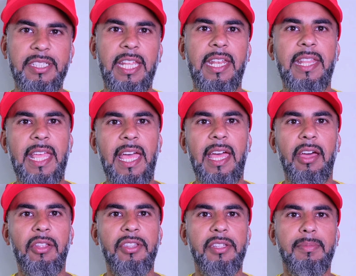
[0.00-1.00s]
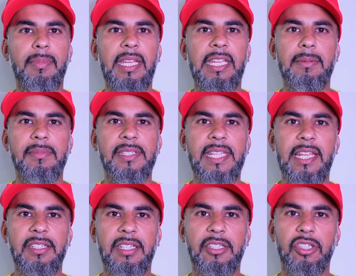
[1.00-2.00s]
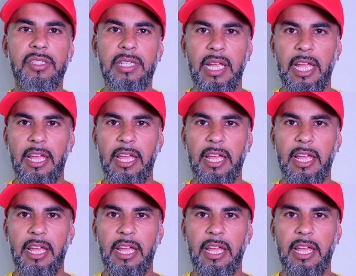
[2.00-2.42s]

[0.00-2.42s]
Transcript: stint there on the mediums then to just